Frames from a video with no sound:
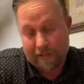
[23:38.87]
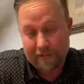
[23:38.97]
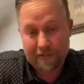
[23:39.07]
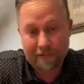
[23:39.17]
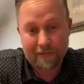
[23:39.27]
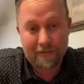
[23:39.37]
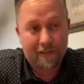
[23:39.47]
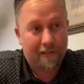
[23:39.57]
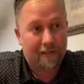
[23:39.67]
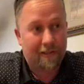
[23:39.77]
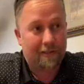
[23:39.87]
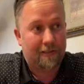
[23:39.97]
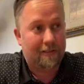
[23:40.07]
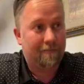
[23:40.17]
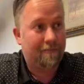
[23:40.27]
Gunnison,
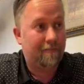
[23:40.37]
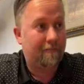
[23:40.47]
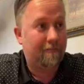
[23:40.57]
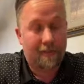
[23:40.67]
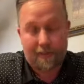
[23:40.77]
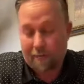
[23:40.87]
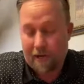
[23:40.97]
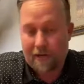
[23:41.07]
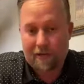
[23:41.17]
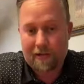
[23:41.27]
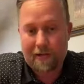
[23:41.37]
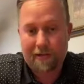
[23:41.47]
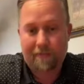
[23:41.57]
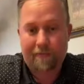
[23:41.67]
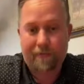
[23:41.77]
the
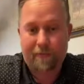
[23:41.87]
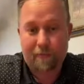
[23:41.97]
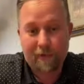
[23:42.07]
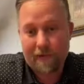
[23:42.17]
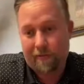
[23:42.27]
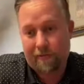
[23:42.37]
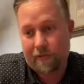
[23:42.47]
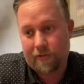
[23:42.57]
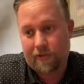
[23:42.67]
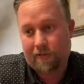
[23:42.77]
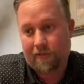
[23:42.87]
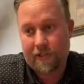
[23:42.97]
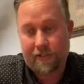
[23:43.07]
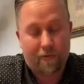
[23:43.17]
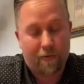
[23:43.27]
Uncompahgre. When we usually
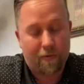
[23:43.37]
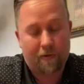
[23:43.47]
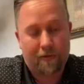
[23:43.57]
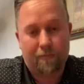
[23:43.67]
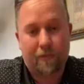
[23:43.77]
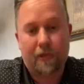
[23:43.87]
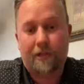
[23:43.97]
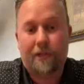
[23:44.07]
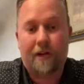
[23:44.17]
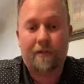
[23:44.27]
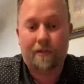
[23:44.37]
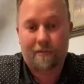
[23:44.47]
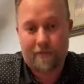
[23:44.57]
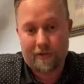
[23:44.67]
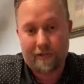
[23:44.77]
fish for little brook trout.
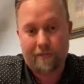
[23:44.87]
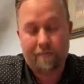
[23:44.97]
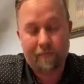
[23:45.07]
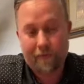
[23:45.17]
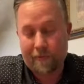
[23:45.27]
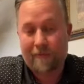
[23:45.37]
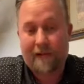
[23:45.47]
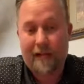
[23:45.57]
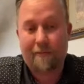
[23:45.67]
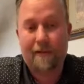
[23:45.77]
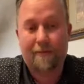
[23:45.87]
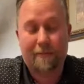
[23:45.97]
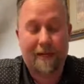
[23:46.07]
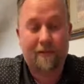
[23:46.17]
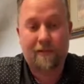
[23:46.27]
We have a cabin up
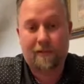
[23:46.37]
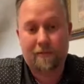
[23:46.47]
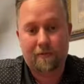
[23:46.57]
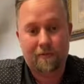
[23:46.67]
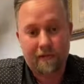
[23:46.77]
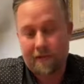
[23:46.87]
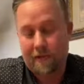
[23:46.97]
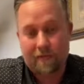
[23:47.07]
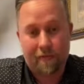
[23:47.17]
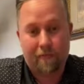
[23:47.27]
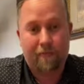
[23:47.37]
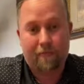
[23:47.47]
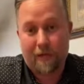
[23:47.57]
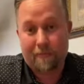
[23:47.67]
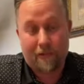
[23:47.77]
in the mountains, so we
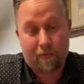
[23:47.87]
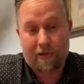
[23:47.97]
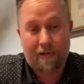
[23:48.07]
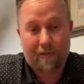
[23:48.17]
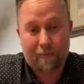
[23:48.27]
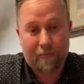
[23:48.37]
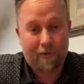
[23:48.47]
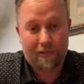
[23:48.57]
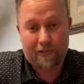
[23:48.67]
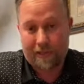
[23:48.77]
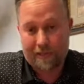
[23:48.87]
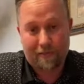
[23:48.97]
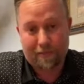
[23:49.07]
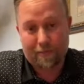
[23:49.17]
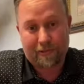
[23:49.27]
pretty much walk off the porch,
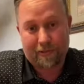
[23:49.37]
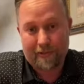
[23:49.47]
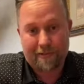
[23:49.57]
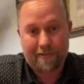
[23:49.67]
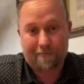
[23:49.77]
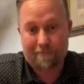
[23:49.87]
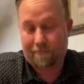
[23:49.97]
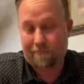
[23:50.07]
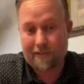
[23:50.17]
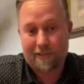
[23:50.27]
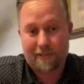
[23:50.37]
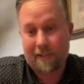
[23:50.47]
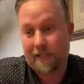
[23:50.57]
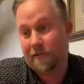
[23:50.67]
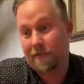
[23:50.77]
catch little brook trout.
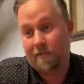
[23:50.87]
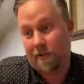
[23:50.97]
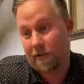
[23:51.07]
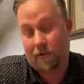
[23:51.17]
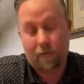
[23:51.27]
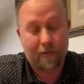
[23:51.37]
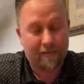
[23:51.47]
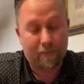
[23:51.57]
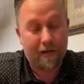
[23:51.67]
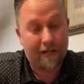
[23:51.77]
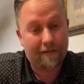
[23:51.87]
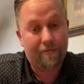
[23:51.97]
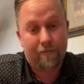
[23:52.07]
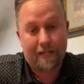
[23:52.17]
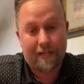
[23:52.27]
Then a little ways
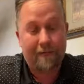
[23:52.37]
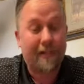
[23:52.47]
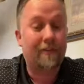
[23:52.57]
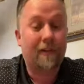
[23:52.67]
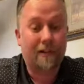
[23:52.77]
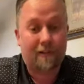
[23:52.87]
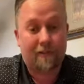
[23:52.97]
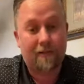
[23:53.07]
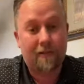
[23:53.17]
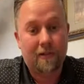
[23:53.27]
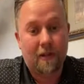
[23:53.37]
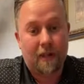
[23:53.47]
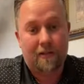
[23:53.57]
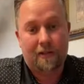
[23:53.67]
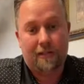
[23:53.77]
away, we have native cutthroat.
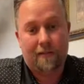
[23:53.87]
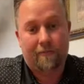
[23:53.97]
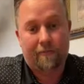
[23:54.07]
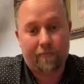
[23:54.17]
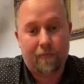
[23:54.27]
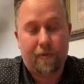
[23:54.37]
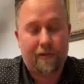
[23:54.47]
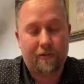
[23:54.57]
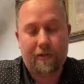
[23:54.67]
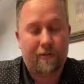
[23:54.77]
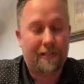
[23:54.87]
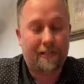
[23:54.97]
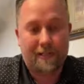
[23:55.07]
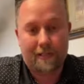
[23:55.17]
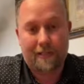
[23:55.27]
One of the only
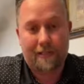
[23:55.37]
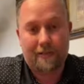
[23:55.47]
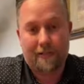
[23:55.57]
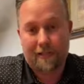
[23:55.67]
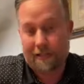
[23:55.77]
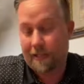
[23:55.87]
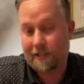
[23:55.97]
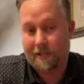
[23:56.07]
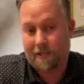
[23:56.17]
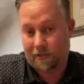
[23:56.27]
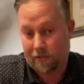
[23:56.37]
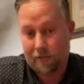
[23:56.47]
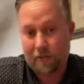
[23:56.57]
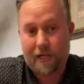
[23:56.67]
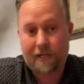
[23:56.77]
places in the state
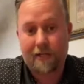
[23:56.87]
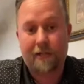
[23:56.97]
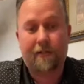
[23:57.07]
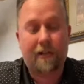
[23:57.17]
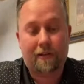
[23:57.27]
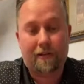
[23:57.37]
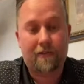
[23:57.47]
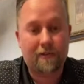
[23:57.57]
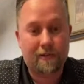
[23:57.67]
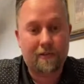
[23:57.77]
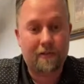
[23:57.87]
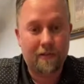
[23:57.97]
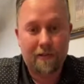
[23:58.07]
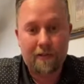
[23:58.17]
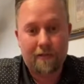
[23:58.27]
to catch native cutthroat. So
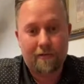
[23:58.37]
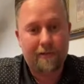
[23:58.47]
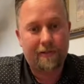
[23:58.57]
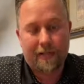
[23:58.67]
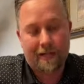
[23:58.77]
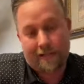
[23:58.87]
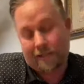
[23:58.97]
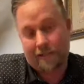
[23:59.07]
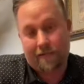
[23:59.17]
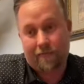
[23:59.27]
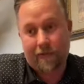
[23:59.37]
we do that, and it's